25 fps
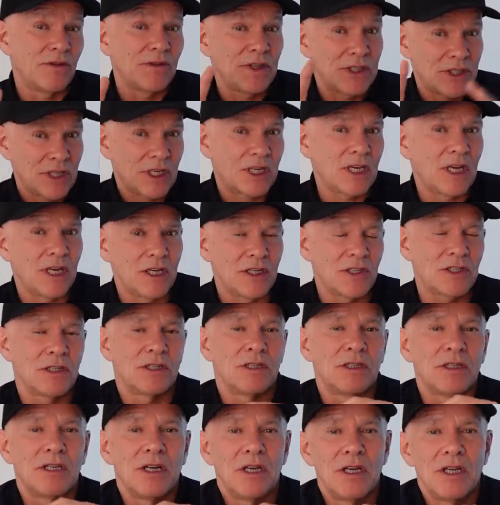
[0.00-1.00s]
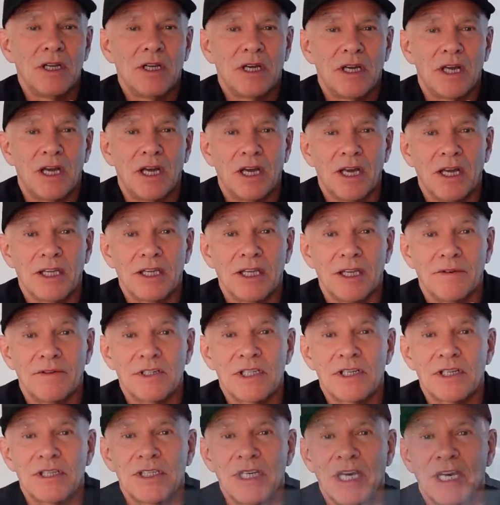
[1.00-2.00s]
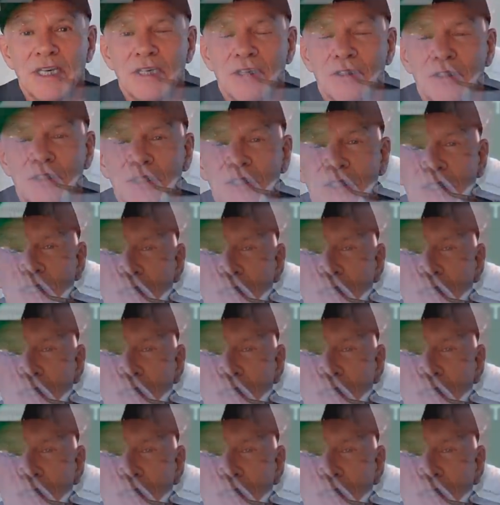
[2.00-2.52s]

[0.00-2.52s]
on this occasion, uh, give it to Daniel, his